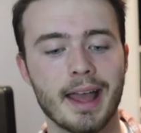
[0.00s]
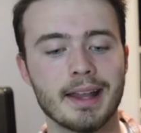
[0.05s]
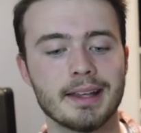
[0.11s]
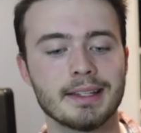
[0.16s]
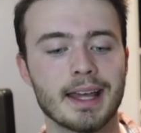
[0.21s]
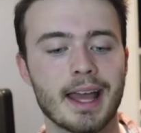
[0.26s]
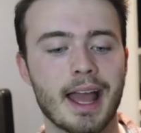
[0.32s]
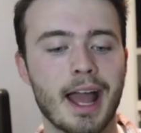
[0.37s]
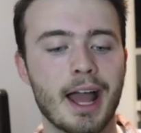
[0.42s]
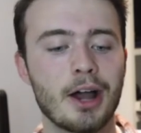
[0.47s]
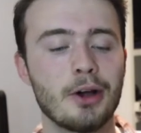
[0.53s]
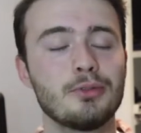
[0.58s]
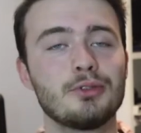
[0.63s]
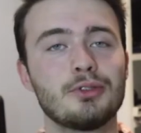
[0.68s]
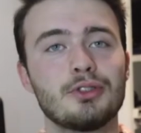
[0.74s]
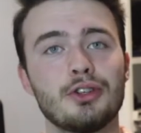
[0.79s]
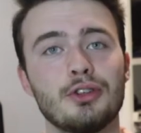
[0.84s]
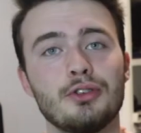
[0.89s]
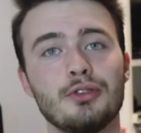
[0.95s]
and
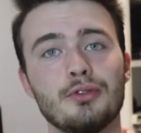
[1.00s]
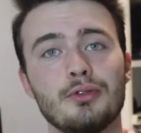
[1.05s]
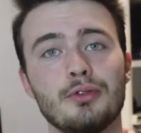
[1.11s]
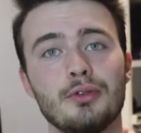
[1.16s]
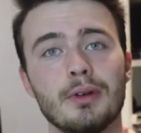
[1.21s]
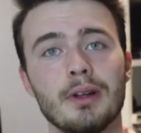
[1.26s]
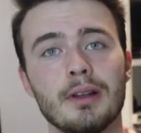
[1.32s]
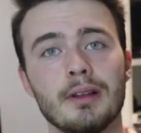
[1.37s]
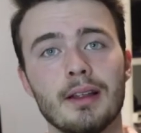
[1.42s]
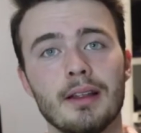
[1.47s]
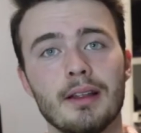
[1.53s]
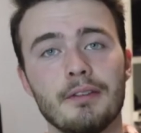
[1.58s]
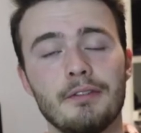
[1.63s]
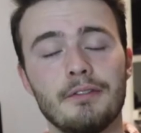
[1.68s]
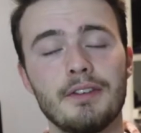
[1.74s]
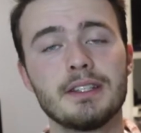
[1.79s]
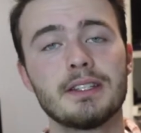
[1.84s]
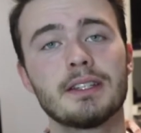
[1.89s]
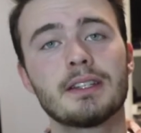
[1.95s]
how to
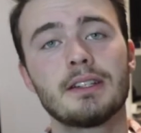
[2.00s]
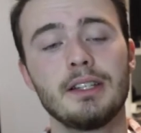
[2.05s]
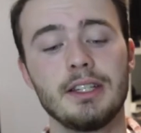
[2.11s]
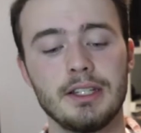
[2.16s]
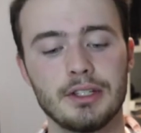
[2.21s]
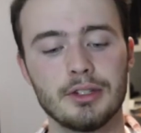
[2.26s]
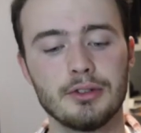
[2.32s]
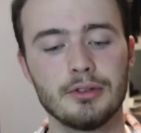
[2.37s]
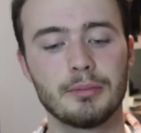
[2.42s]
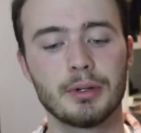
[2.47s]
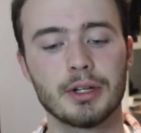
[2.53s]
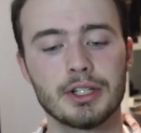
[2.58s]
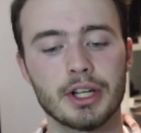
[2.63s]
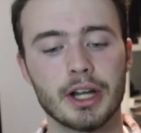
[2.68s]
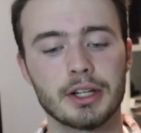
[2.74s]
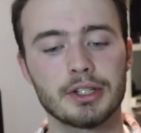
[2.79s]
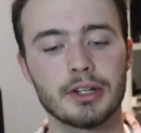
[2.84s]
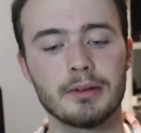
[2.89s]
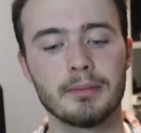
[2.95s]
physically do
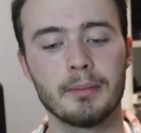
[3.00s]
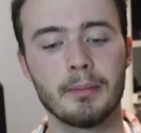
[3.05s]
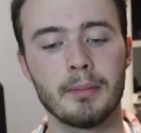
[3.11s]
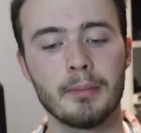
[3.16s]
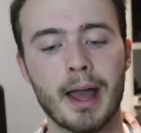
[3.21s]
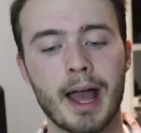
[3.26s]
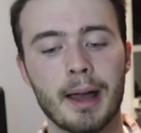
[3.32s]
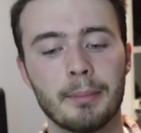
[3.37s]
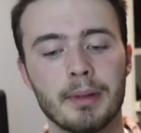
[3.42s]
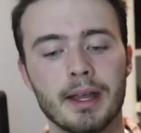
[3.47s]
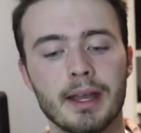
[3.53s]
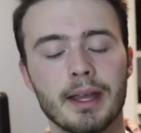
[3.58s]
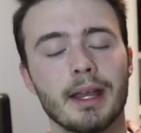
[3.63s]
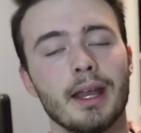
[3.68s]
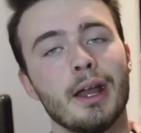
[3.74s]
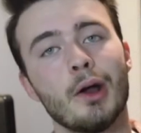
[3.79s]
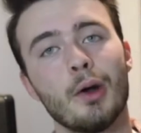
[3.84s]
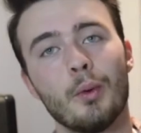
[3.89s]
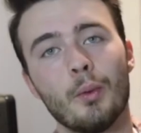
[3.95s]
projection
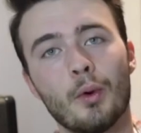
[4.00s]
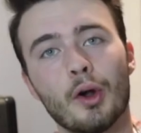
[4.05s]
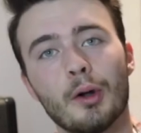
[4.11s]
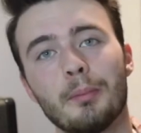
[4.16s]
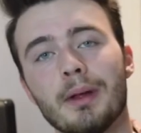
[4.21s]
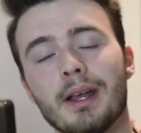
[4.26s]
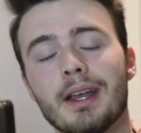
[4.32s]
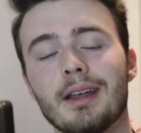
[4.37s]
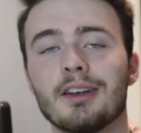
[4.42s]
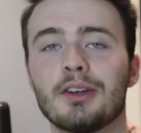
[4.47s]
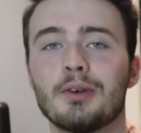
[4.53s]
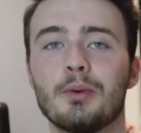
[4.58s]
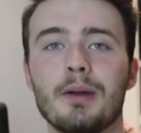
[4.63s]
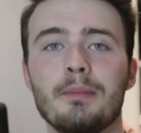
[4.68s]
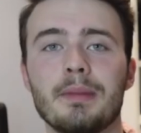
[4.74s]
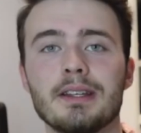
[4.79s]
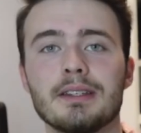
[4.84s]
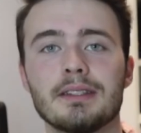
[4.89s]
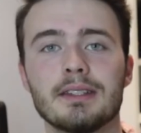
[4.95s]
mapping, warping,
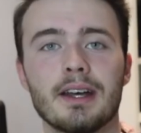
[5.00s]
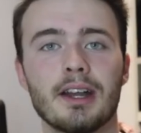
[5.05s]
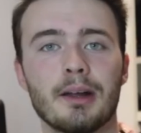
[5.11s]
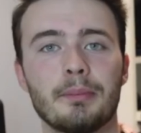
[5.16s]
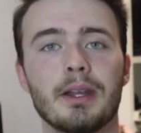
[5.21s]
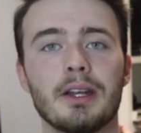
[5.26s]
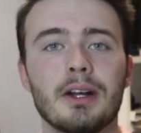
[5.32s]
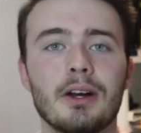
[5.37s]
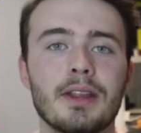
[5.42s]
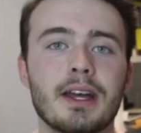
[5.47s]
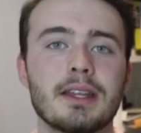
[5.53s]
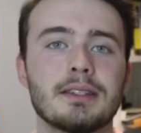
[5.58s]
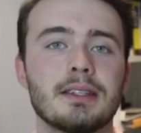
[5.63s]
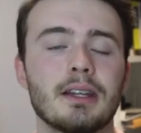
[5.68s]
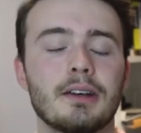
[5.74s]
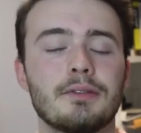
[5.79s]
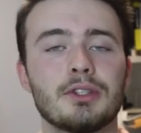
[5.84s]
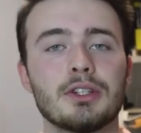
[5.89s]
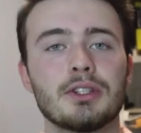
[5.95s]
equipment setup, and all
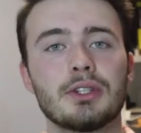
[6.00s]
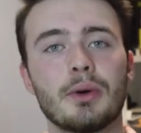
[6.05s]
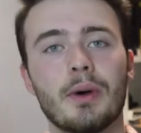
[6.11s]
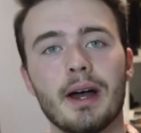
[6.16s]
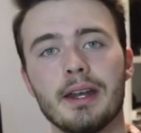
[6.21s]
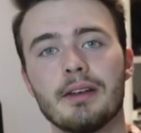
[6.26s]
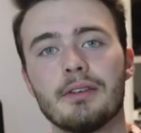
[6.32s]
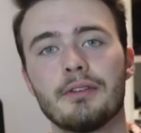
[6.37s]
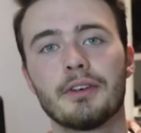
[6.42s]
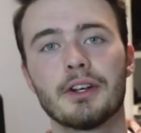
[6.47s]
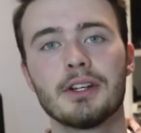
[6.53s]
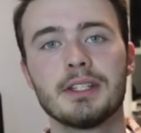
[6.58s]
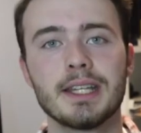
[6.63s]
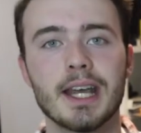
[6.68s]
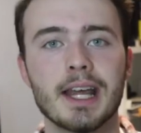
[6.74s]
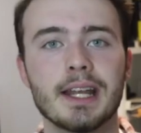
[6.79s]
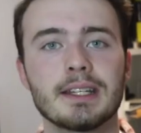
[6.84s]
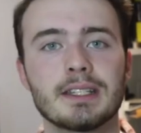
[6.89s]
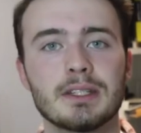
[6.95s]
that stuff, just so I had a
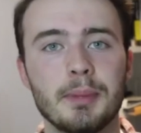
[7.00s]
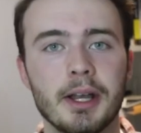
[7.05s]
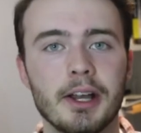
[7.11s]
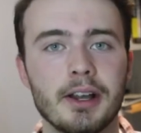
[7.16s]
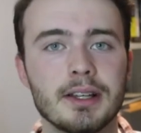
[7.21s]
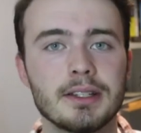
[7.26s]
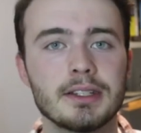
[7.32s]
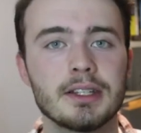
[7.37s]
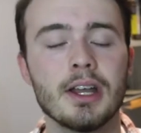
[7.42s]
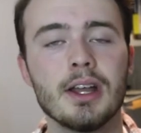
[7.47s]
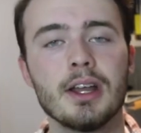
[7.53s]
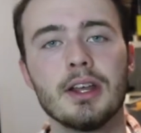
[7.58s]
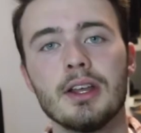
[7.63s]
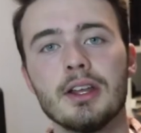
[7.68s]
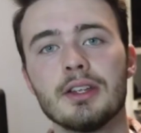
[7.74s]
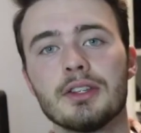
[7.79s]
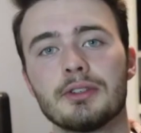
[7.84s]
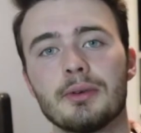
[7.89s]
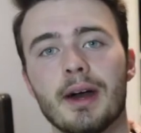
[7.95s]
first-hand experience
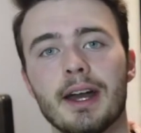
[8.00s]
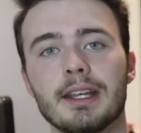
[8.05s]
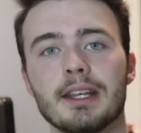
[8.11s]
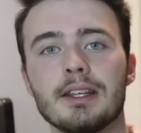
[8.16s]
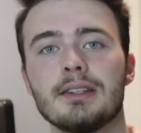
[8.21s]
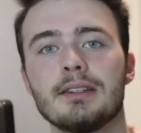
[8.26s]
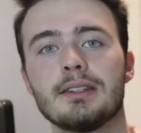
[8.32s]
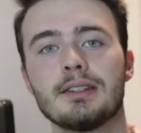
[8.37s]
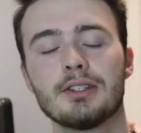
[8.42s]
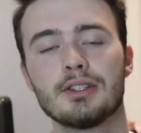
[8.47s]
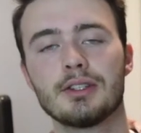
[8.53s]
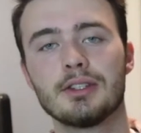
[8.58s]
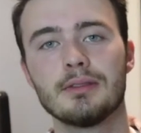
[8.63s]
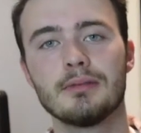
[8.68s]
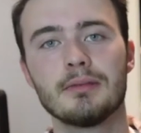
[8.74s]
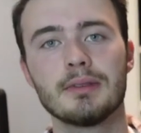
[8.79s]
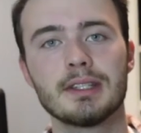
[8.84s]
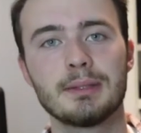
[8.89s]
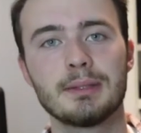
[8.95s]
so I can
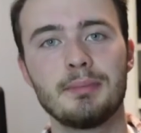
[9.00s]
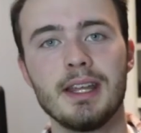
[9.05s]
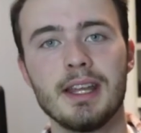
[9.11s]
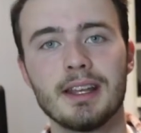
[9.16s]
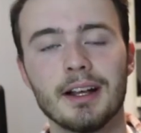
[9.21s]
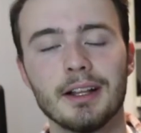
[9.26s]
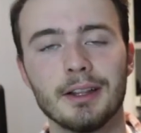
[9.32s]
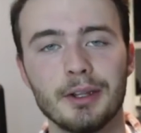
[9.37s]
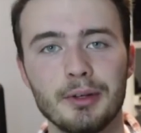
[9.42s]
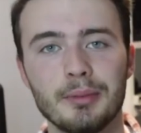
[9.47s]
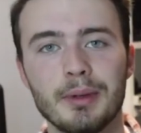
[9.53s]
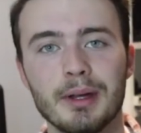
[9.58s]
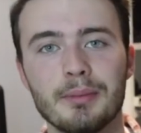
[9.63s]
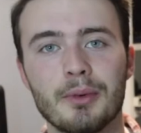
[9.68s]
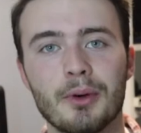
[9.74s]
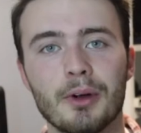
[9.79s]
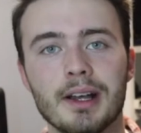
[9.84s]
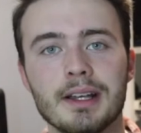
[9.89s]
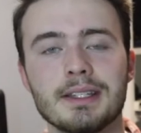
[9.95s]
speak a
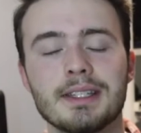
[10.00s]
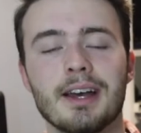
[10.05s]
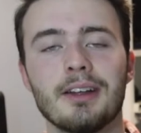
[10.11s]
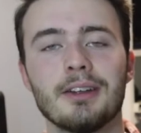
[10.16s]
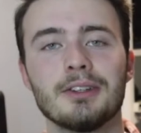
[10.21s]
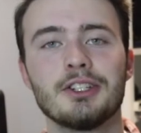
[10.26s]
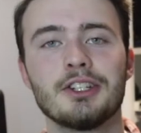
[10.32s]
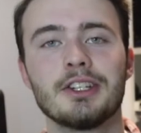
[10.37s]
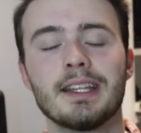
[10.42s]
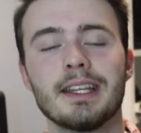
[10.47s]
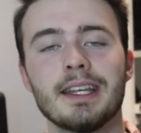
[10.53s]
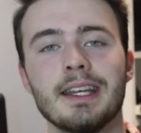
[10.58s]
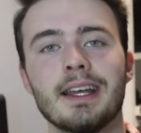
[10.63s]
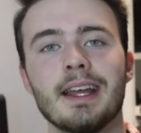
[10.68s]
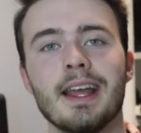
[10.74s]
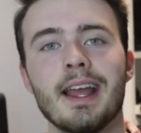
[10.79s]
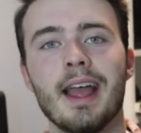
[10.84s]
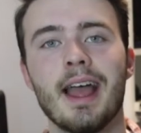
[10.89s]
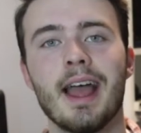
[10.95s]
little bit more
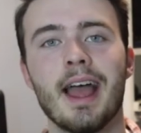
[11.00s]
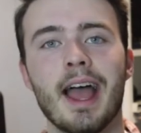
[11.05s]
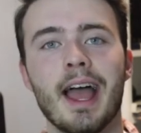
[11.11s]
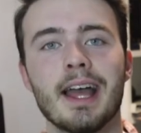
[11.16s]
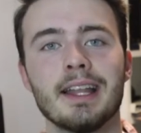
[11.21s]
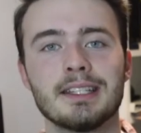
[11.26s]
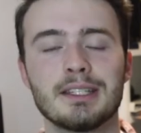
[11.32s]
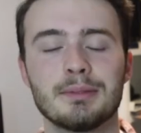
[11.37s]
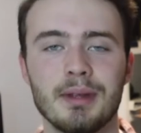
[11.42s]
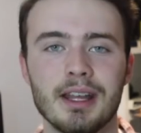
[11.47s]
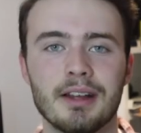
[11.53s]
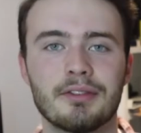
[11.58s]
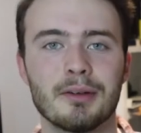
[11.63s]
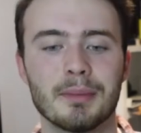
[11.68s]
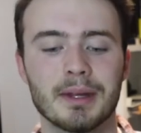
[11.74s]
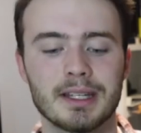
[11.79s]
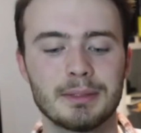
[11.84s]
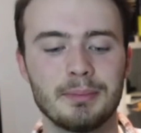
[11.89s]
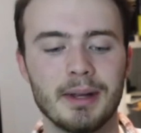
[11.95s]
intelligently and
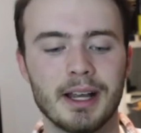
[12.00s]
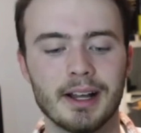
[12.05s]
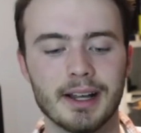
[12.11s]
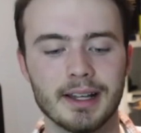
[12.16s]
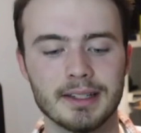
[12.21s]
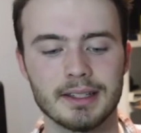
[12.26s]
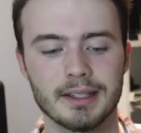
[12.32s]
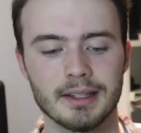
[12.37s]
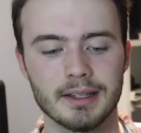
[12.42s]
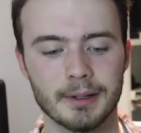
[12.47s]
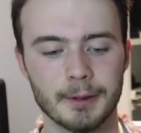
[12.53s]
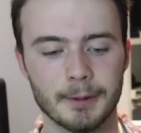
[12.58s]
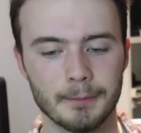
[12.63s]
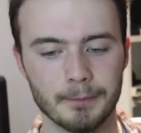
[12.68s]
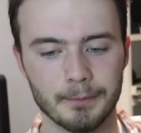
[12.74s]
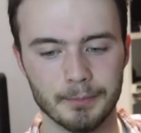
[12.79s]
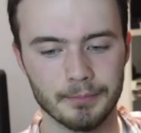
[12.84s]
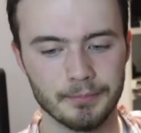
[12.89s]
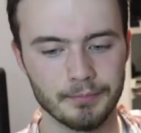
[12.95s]
speak from experience
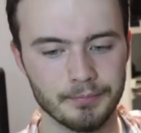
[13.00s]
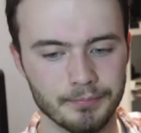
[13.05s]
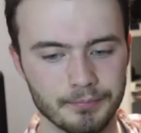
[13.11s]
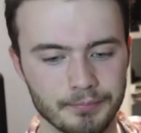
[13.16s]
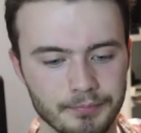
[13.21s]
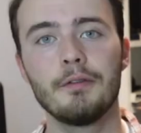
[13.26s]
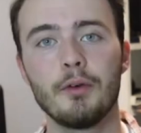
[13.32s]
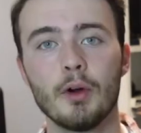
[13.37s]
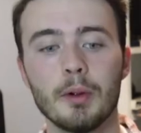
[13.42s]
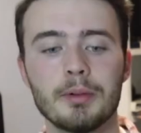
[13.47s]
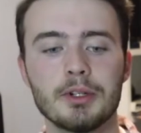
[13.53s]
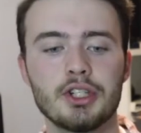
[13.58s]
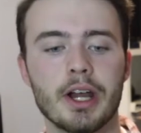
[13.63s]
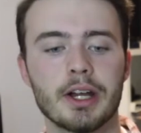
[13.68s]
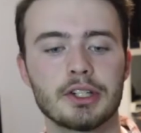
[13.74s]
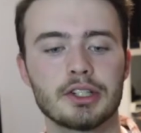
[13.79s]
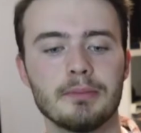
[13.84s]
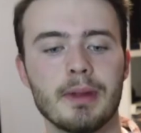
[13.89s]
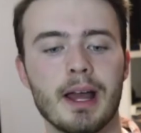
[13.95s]
for
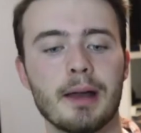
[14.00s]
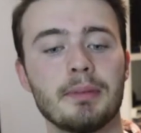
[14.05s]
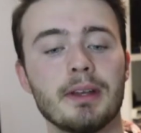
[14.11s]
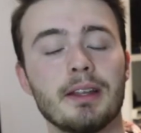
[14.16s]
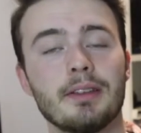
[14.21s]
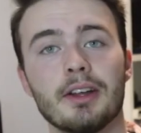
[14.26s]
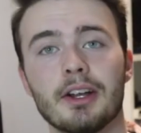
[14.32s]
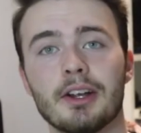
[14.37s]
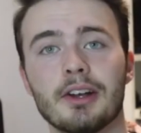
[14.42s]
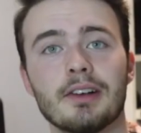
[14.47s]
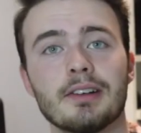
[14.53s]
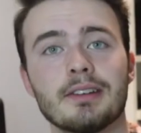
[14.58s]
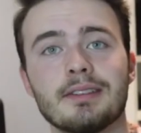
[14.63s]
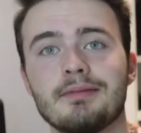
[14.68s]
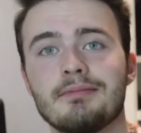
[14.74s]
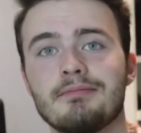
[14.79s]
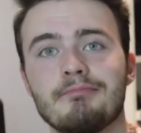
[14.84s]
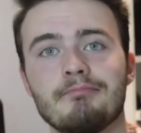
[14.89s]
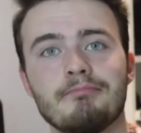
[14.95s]
projection mapping, there
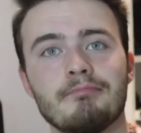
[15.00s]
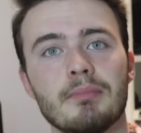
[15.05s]
are